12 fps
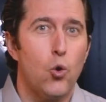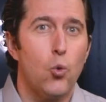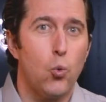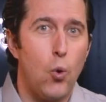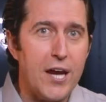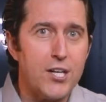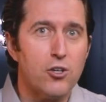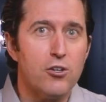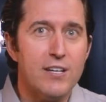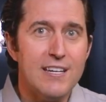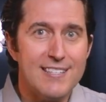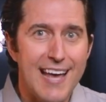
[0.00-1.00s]

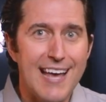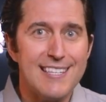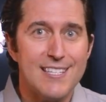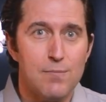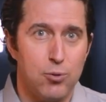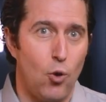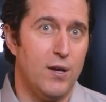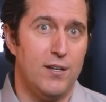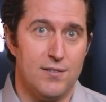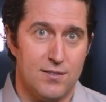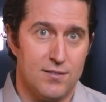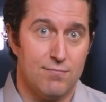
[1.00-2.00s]
Regularly test
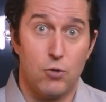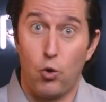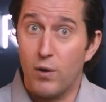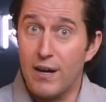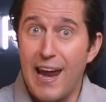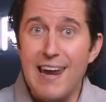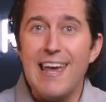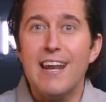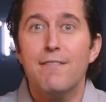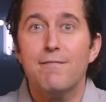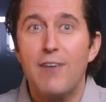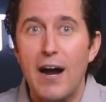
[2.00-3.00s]
employees. Create an
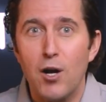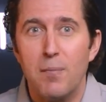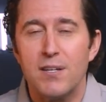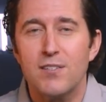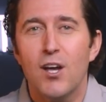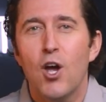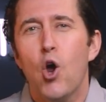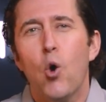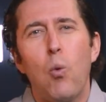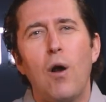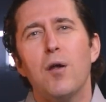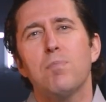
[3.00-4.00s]
environment
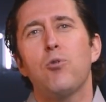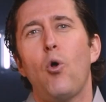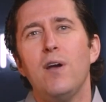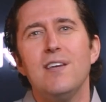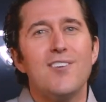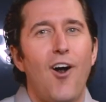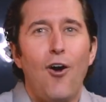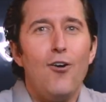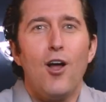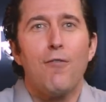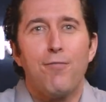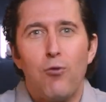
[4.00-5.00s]
where employees aren't
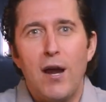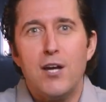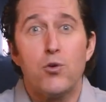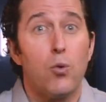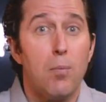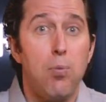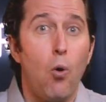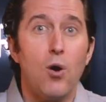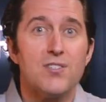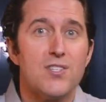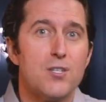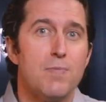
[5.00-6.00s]
afraid to
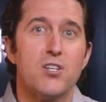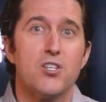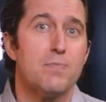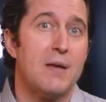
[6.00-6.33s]
report suspicious